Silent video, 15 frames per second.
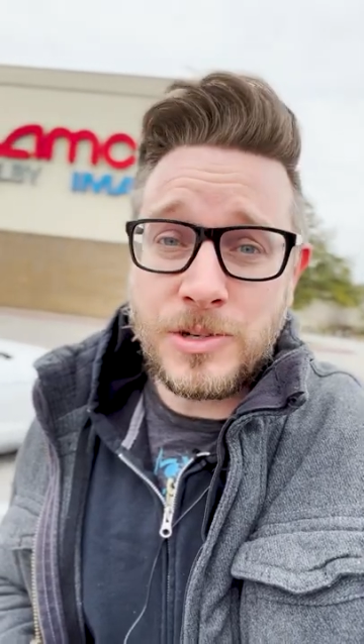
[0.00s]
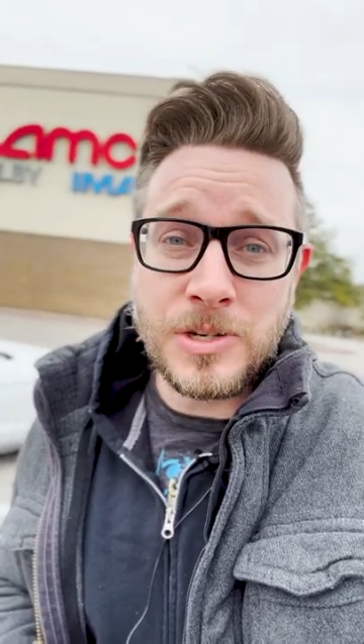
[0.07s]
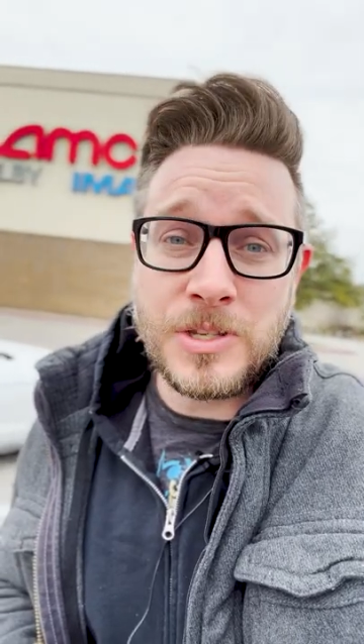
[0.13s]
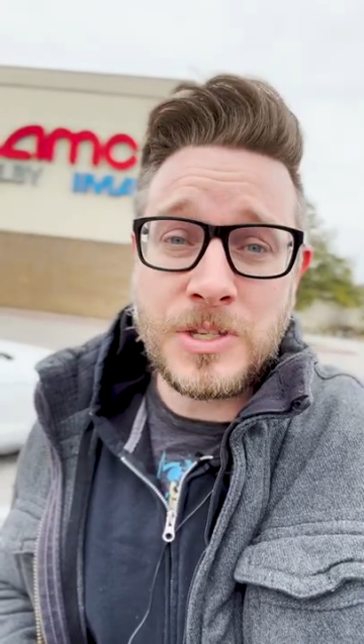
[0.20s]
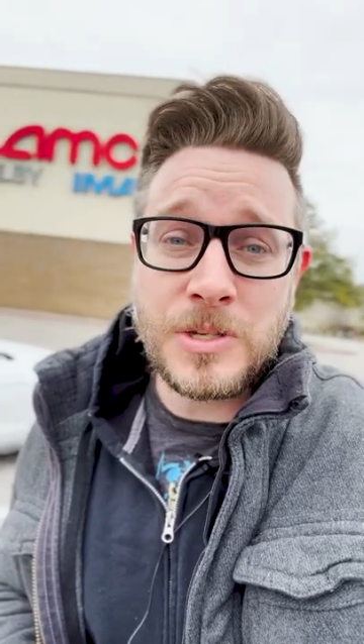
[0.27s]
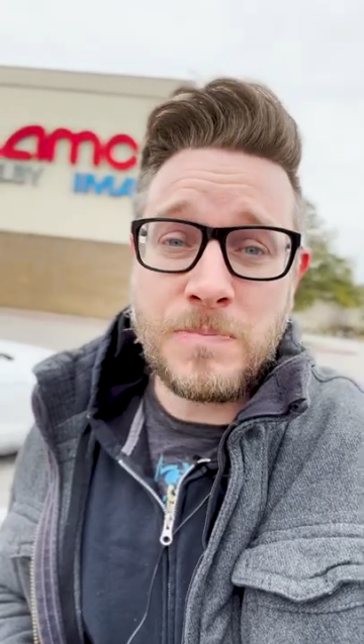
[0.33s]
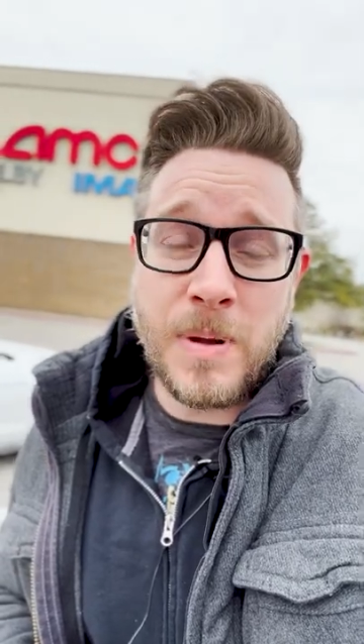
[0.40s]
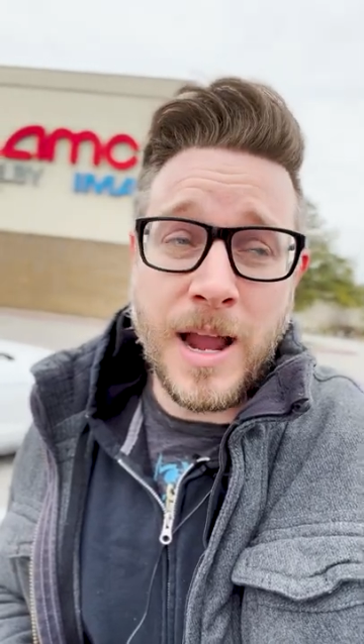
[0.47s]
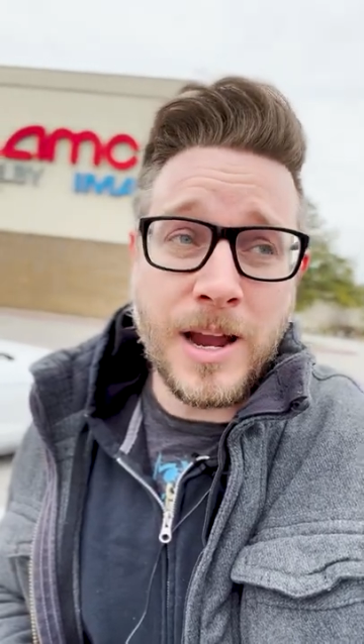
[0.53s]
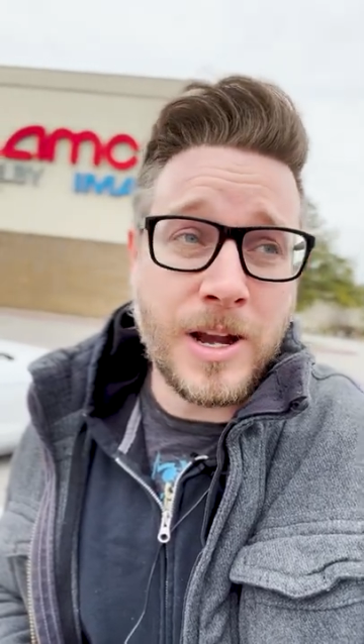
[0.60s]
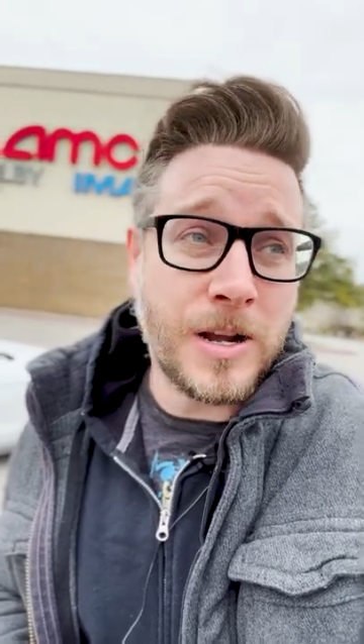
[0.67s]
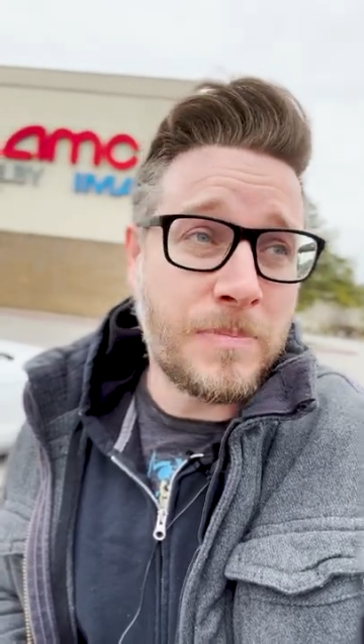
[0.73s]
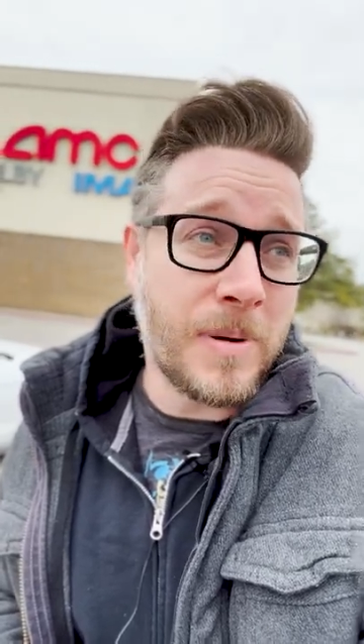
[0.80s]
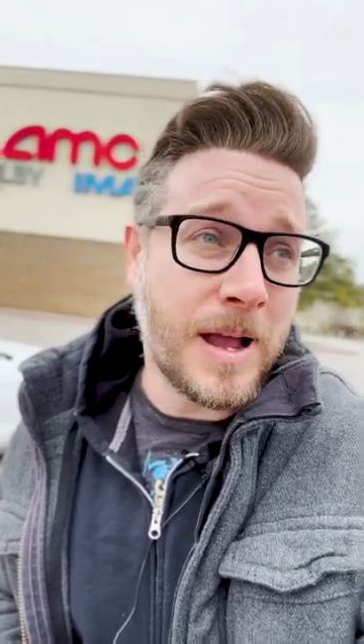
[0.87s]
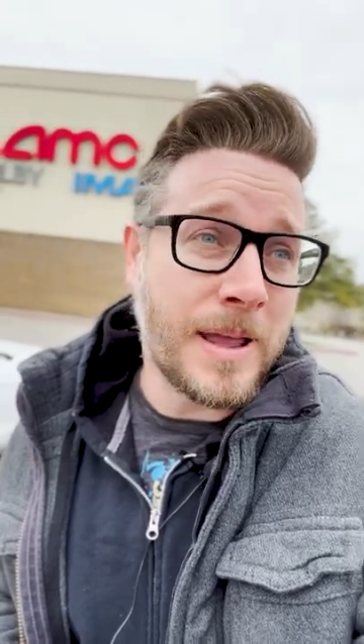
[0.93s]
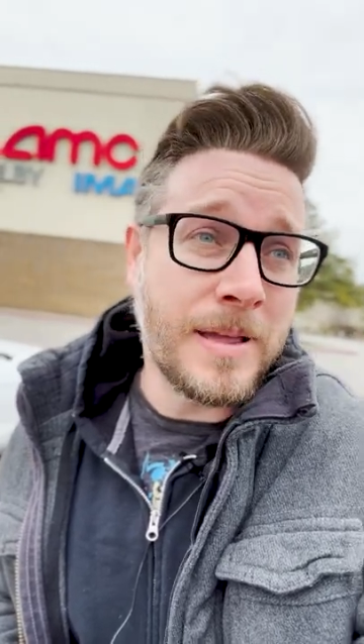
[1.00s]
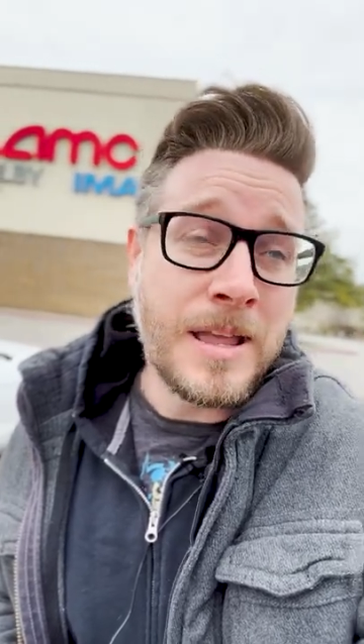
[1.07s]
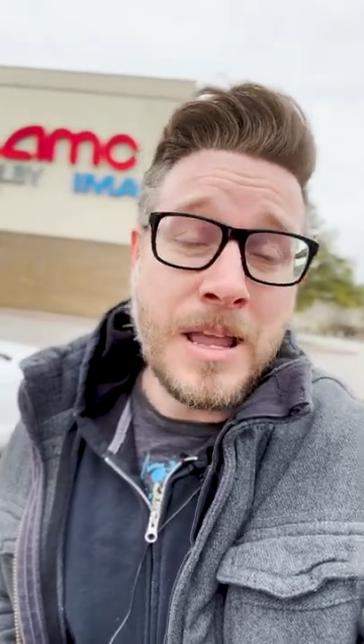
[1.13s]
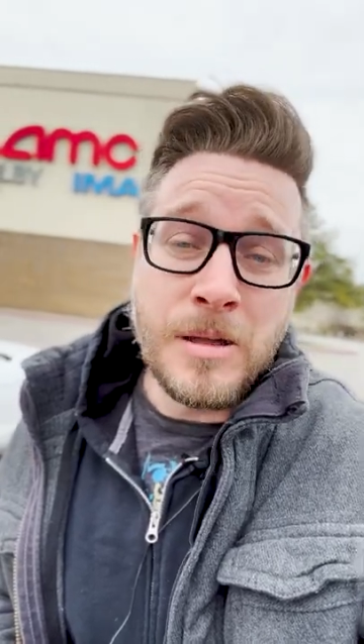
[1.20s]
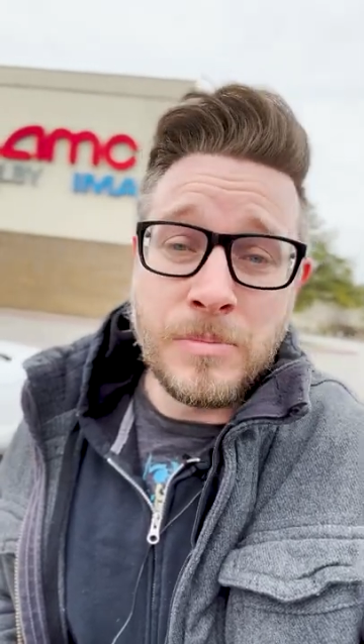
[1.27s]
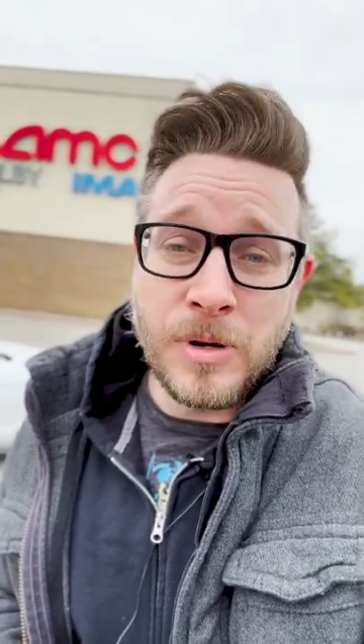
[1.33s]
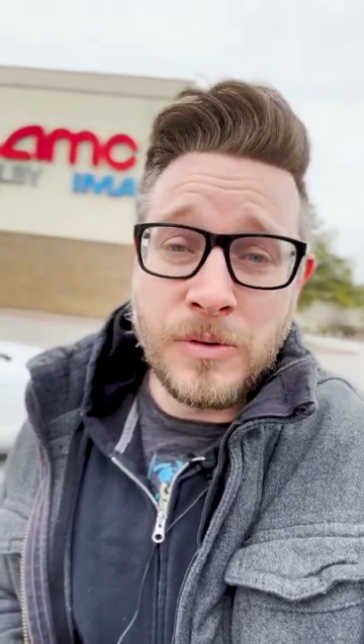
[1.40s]
inspired by
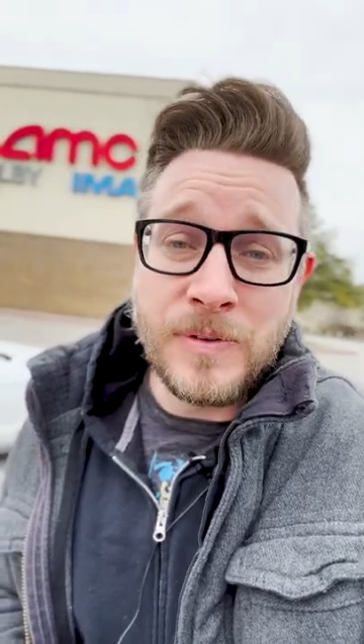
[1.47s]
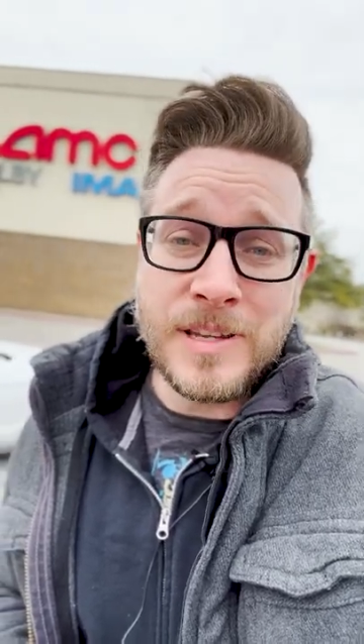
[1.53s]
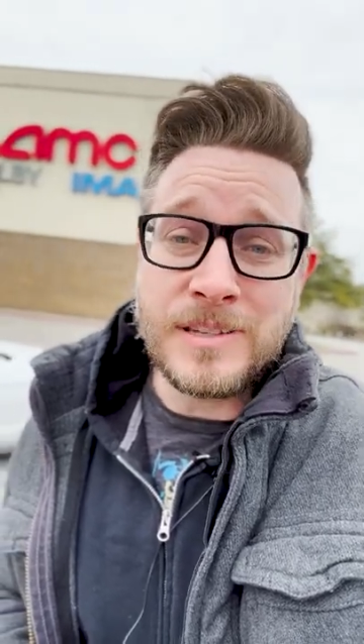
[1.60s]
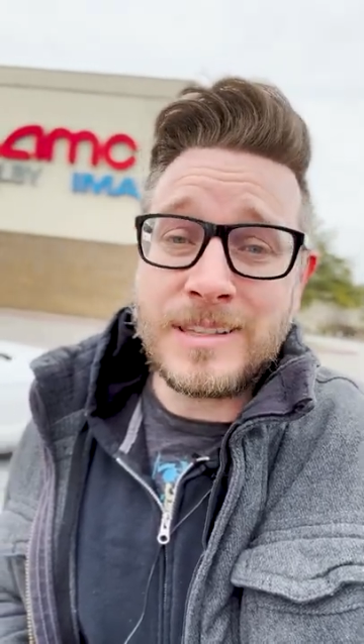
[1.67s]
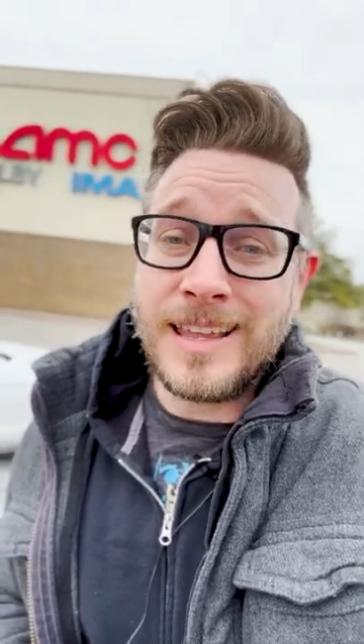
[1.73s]
movies